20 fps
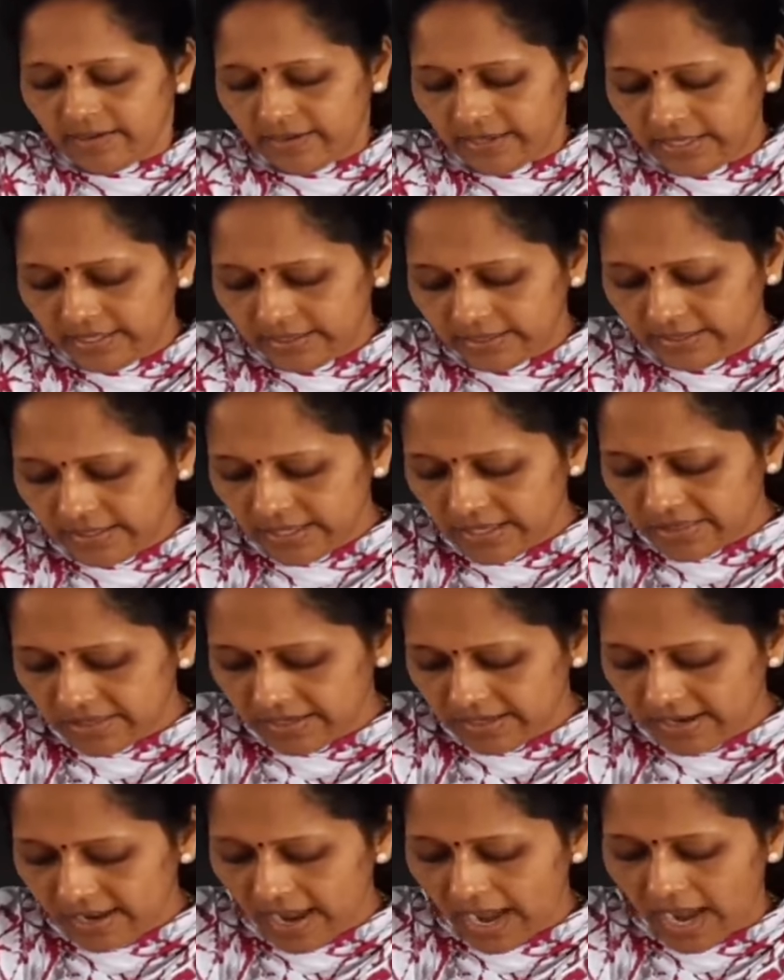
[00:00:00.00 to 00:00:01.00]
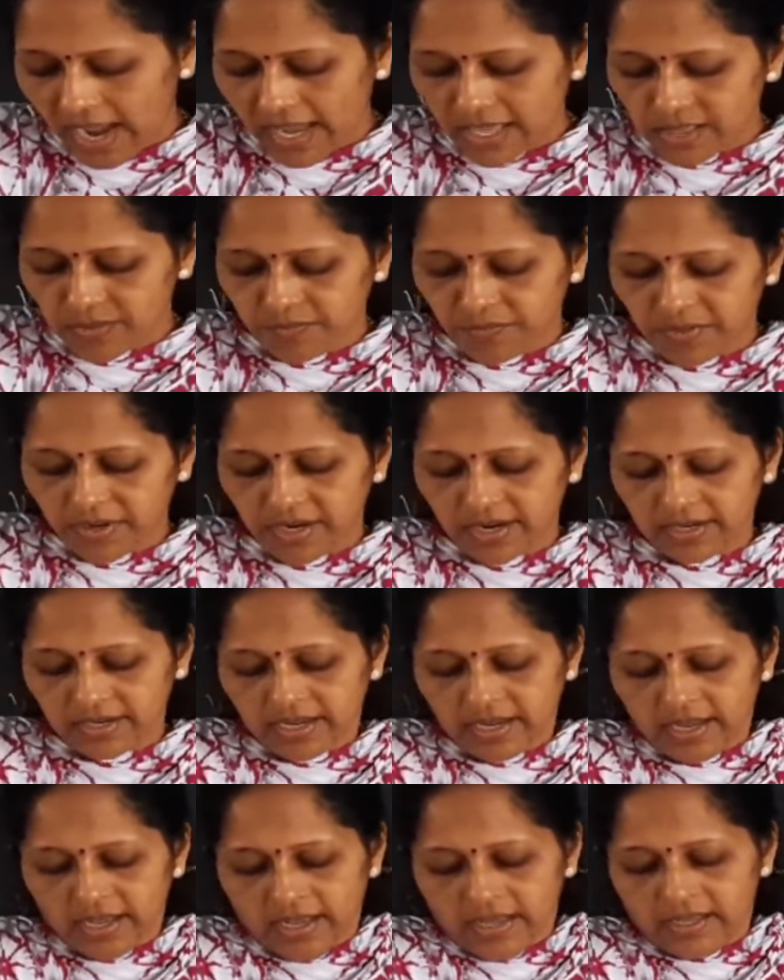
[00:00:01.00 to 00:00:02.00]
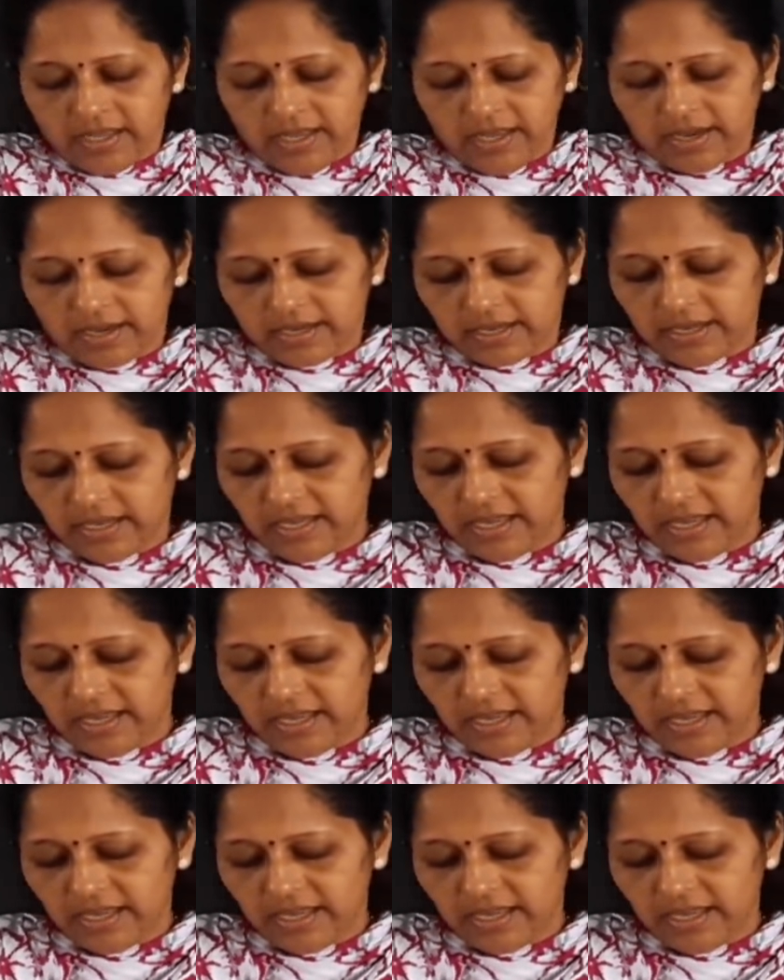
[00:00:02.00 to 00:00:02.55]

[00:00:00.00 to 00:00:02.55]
decreased as per here